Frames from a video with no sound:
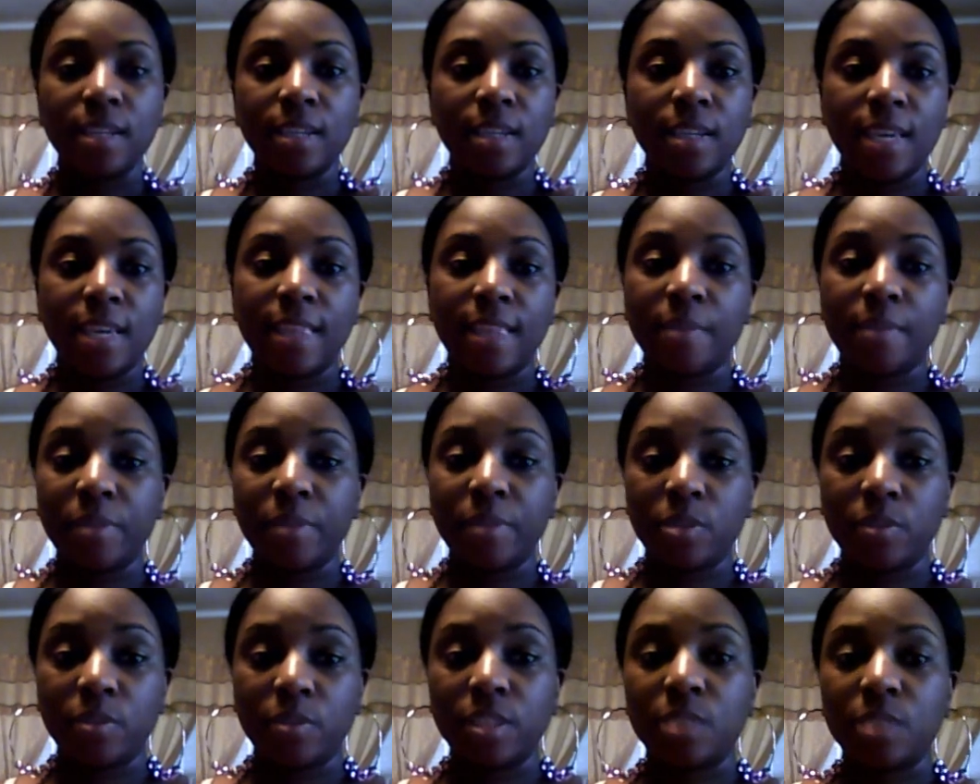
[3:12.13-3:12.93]
he let me
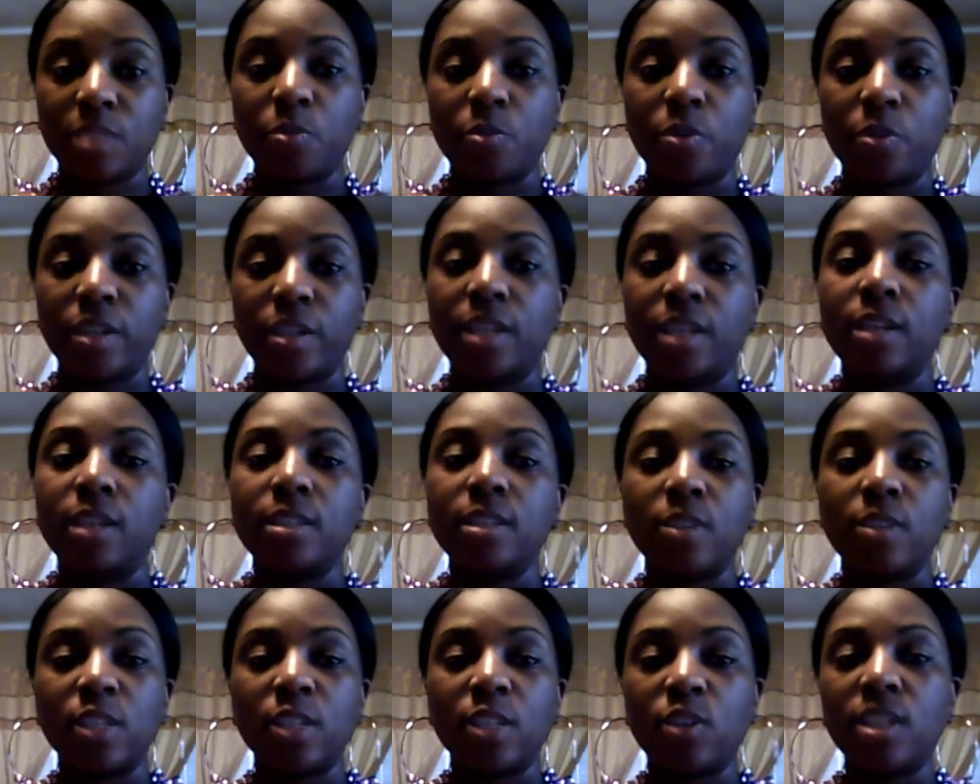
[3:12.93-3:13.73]
do it this morning.
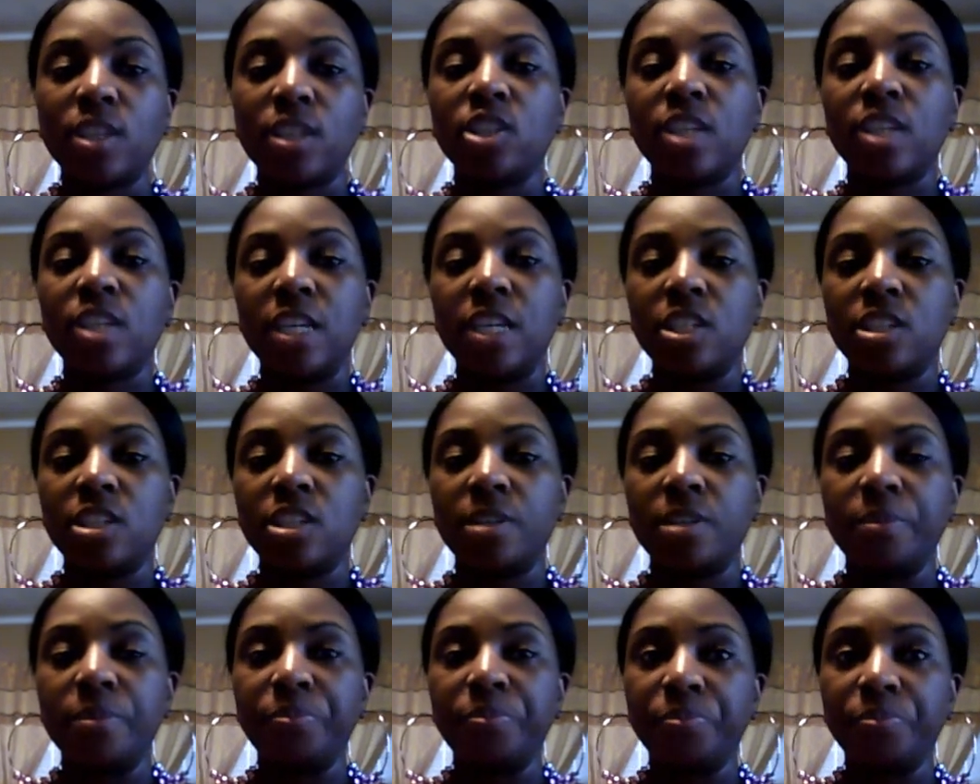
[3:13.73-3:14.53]
So I try to change
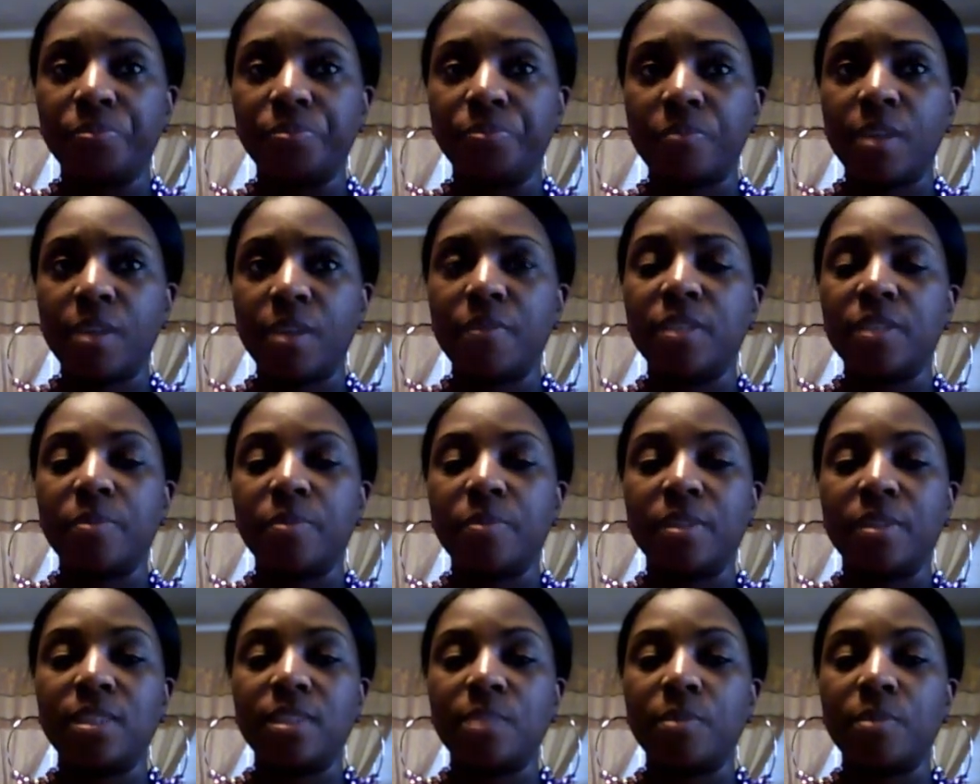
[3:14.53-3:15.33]
him if he's
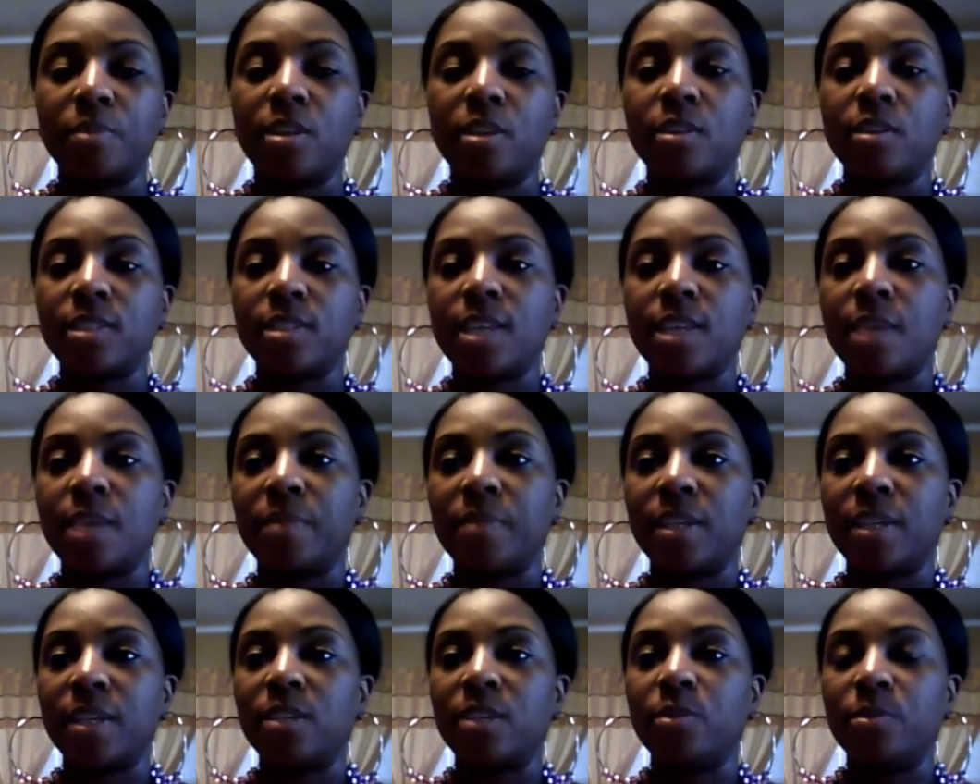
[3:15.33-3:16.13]
been sleeping a long time
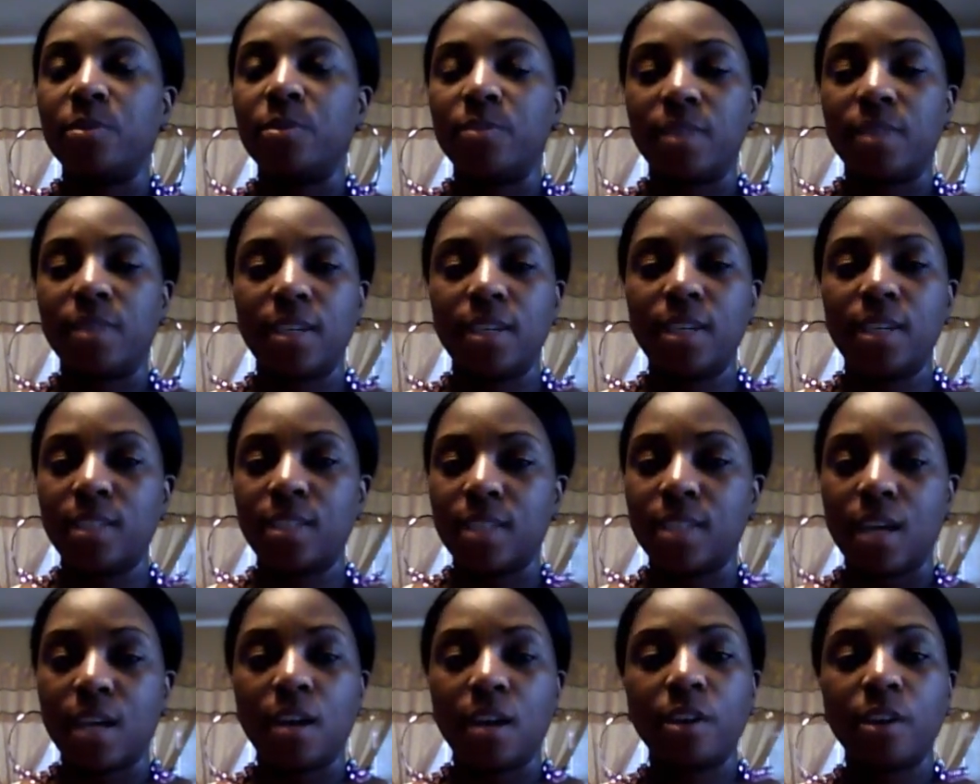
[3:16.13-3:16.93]
and I know
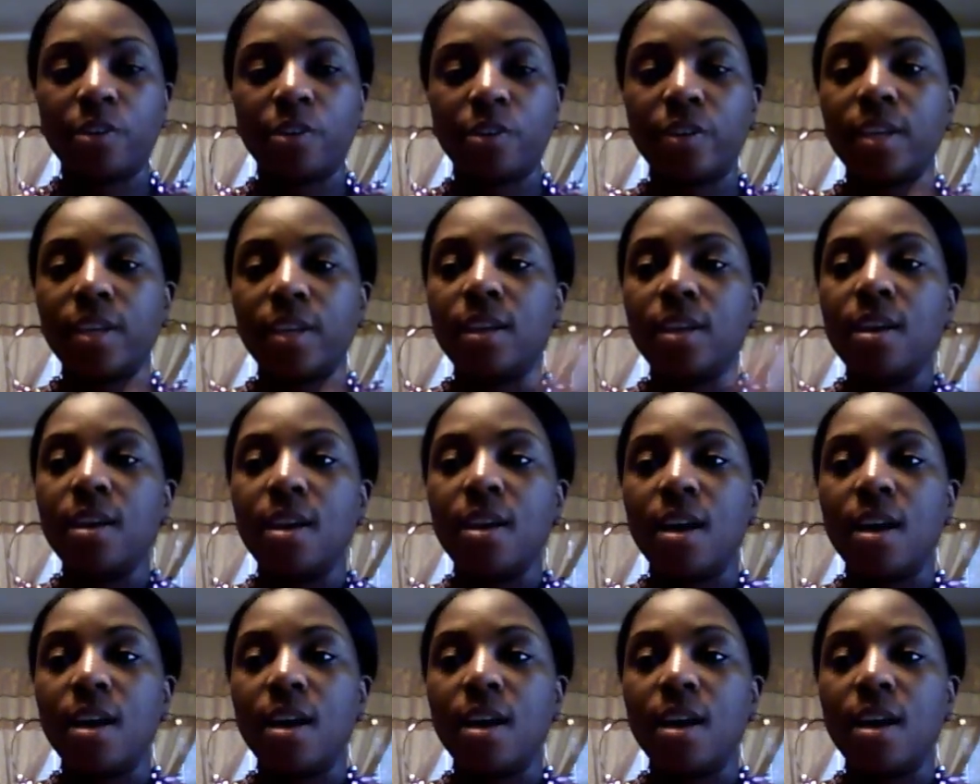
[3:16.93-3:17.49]
he's not hungry.